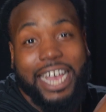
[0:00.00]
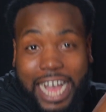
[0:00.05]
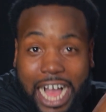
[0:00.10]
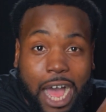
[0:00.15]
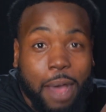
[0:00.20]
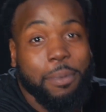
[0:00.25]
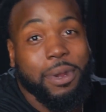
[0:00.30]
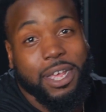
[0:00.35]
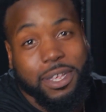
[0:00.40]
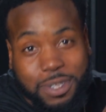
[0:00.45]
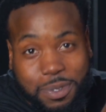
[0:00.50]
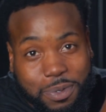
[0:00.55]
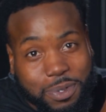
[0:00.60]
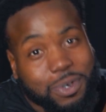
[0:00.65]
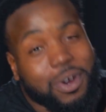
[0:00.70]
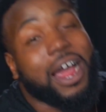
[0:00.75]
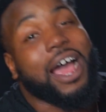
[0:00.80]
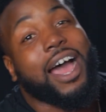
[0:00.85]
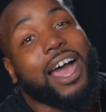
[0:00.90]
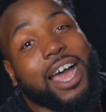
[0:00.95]
comment, and
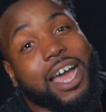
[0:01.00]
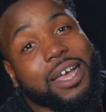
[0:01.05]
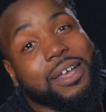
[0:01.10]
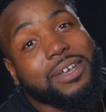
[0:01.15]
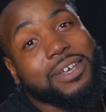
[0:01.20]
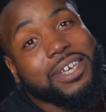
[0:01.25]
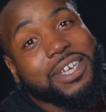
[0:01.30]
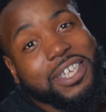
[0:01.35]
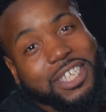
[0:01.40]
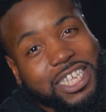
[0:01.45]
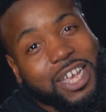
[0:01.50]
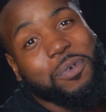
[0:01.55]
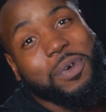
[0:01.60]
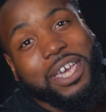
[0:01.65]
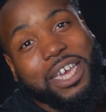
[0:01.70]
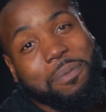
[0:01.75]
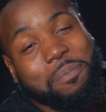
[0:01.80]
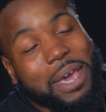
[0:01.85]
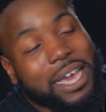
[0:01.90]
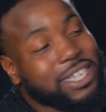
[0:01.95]
subscribe so we
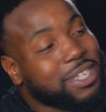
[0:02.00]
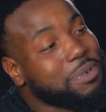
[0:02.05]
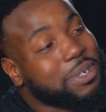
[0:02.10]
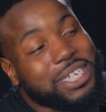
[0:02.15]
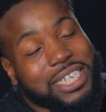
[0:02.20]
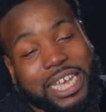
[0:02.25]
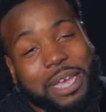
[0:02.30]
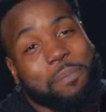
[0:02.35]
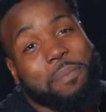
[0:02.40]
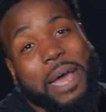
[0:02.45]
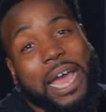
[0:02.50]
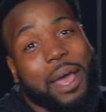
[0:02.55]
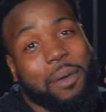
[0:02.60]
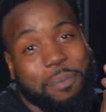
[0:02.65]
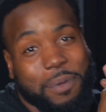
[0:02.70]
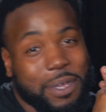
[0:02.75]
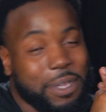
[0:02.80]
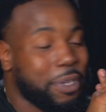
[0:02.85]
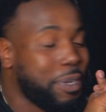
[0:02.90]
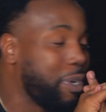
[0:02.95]
can make some shit
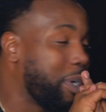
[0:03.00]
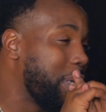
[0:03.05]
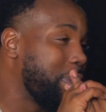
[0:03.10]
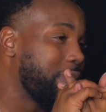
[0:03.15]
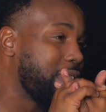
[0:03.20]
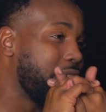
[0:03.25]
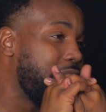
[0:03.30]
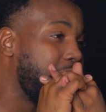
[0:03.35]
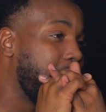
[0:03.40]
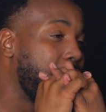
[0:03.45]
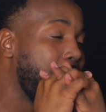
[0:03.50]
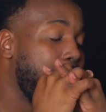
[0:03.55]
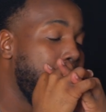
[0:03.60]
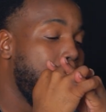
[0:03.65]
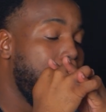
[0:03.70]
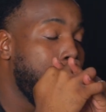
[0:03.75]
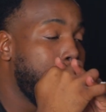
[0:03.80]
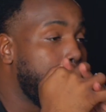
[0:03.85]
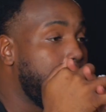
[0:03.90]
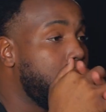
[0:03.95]
poppin'. You know what I'm saying?
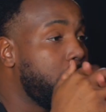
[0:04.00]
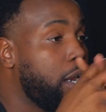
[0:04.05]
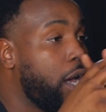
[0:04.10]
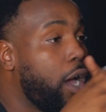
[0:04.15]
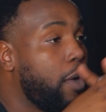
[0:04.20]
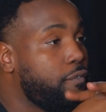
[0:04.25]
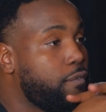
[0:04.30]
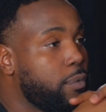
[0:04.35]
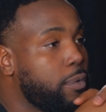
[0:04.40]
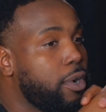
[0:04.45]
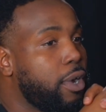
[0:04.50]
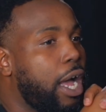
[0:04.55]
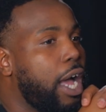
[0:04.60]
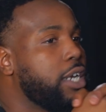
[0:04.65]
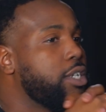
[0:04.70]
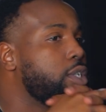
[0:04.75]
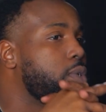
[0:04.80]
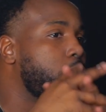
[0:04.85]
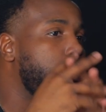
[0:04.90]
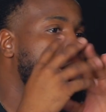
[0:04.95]
But no, for real, I
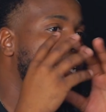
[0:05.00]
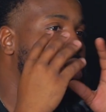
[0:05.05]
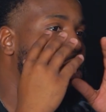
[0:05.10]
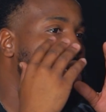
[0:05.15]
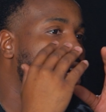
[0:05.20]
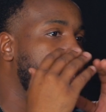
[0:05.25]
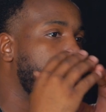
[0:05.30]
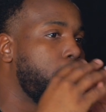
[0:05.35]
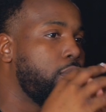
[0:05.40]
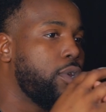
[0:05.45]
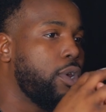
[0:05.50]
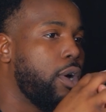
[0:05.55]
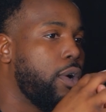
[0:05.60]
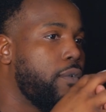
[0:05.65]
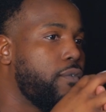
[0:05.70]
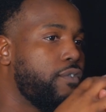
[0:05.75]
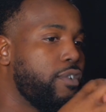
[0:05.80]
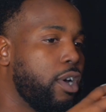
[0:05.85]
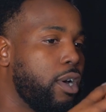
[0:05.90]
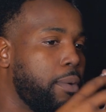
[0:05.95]
just want to tell you,
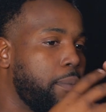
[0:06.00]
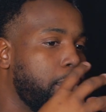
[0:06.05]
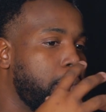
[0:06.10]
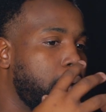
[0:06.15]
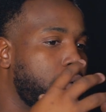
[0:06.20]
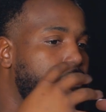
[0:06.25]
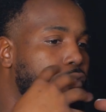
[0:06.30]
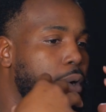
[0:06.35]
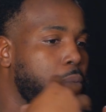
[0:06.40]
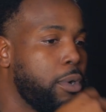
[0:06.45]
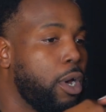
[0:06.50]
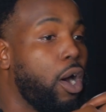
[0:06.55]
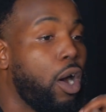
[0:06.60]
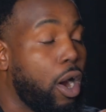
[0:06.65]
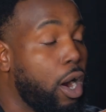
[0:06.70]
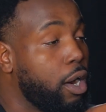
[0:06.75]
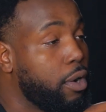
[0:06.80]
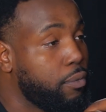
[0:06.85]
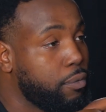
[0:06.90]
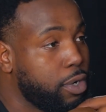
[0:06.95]
from the
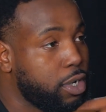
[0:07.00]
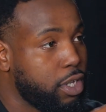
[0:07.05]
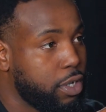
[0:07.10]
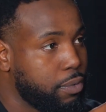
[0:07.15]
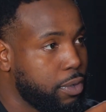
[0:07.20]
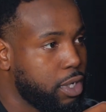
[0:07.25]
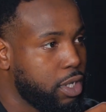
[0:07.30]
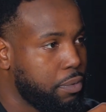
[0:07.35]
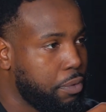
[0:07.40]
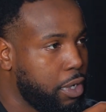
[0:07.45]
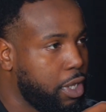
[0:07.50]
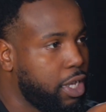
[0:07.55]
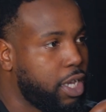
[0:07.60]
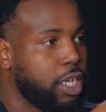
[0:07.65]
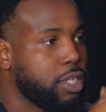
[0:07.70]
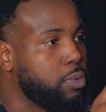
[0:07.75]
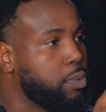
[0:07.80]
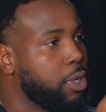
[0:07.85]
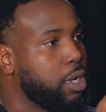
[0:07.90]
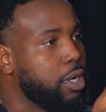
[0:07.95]
heart, really,
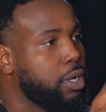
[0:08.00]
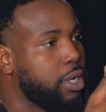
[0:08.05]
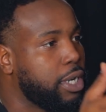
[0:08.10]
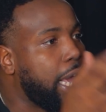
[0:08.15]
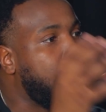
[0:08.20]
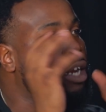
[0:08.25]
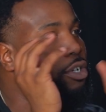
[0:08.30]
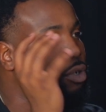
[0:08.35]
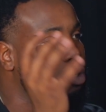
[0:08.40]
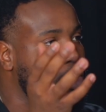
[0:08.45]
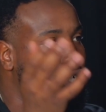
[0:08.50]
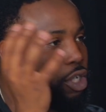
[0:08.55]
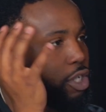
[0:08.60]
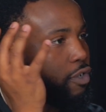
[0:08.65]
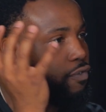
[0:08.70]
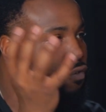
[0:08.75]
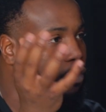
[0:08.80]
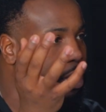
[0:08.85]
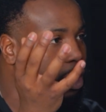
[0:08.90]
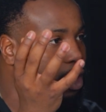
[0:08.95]
because we're naturally
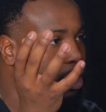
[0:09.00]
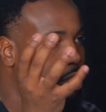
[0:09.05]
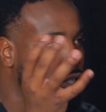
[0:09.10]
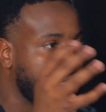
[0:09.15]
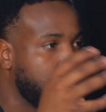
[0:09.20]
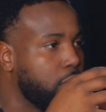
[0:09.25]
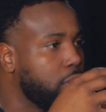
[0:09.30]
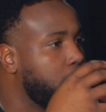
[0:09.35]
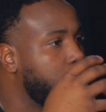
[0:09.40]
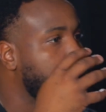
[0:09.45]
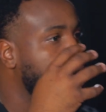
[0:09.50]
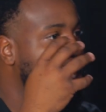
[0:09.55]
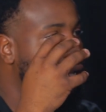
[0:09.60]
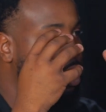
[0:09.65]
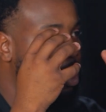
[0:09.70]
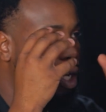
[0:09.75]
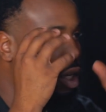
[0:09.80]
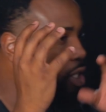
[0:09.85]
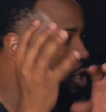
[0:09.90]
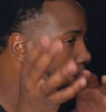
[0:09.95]
just friends. You know,
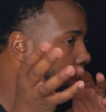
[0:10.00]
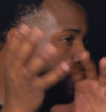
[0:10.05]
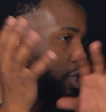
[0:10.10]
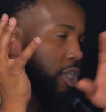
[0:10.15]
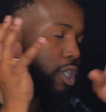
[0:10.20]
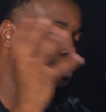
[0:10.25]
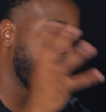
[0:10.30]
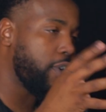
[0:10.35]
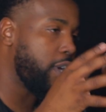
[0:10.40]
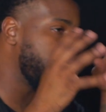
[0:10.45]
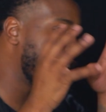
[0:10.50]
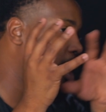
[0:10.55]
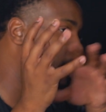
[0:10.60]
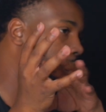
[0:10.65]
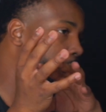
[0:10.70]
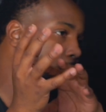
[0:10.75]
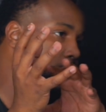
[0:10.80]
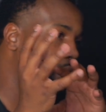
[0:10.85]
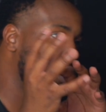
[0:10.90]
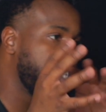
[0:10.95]
associates, friends, how
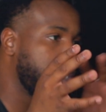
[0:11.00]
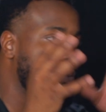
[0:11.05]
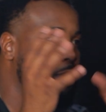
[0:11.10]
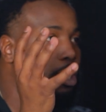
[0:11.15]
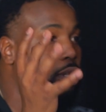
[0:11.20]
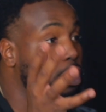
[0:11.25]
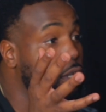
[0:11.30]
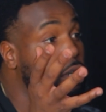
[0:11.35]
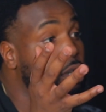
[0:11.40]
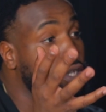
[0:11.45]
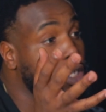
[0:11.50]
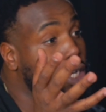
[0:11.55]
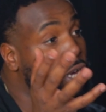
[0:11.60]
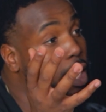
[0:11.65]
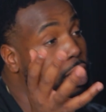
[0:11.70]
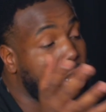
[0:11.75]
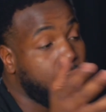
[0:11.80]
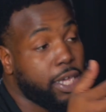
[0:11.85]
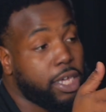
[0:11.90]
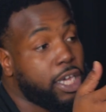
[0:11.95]
you want to say it. We literally kind
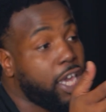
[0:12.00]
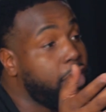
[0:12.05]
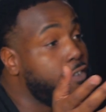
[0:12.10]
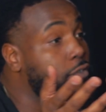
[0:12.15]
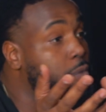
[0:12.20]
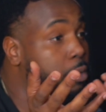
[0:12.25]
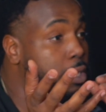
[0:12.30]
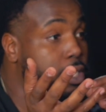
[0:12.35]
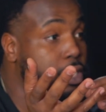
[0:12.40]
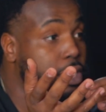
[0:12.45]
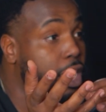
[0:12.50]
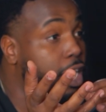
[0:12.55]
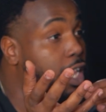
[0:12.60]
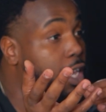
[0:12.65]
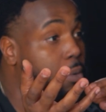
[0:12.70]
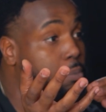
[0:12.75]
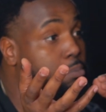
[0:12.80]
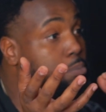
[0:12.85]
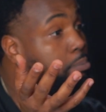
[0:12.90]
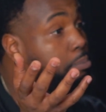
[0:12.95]
of like came from the
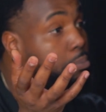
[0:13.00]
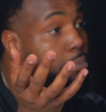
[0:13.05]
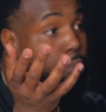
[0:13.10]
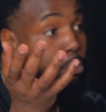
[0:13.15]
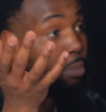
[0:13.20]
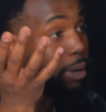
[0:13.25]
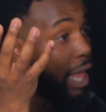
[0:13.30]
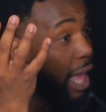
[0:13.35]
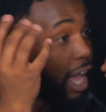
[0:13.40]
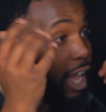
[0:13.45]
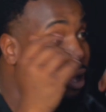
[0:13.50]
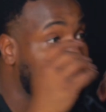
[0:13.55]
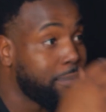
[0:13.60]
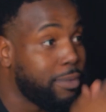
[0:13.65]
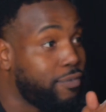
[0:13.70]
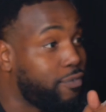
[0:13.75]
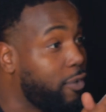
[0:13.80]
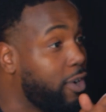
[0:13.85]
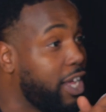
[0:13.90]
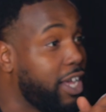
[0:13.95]
same block
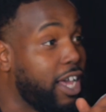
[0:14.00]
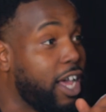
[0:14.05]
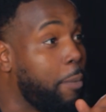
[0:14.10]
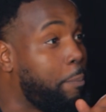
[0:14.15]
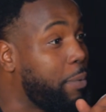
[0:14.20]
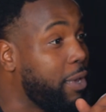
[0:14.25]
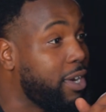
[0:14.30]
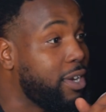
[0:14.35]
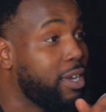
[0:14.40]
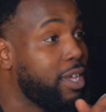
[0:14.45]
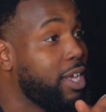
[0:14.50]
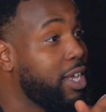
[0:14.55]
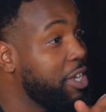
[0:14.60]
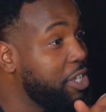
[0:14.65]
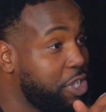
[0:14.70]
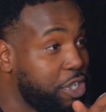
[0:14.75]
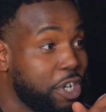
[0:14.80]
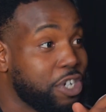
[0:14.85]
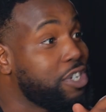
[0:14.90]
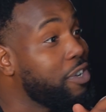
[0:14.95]
before they up and
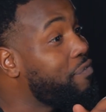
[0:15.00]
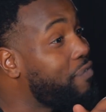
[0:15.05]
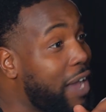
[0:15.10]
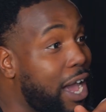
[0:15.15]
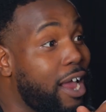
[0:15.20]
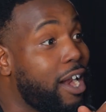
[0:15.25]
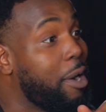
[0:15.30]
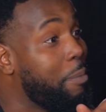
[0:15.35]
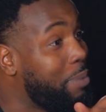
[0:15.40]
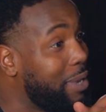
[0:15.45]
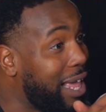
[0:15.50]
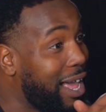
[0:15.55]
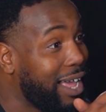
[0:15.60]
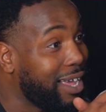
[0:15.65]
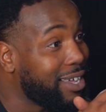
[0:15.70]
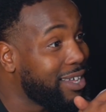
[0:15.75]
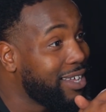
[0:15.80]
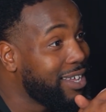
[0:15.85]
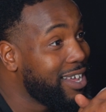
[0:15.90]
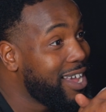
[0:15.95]
gentrified our block.
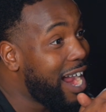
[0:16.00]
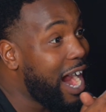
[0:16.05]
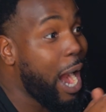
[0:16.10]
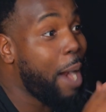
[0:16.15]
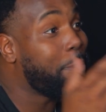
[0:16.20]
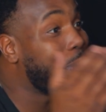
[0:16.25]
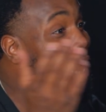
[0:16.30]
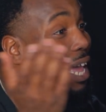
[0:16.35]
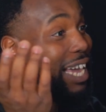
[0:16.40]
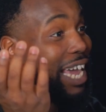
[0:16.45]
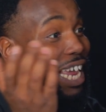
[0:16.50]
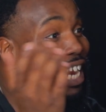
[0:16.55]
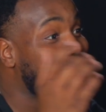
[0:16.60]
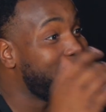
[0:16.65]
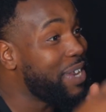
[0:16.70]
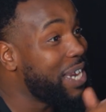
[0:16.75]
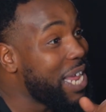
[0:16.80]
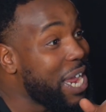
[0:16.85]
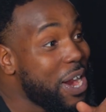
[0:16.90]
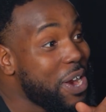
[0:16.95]
Yeah. Our block ain't
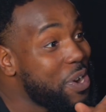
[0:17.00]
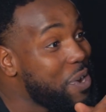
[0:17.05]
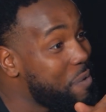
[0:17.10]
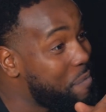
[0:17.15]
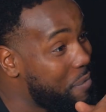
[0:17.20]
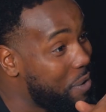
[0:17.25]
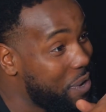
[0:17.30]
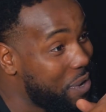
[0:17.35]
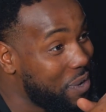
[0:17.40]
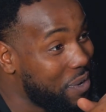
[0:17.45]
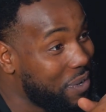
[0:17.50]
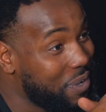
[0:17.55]
even there no more.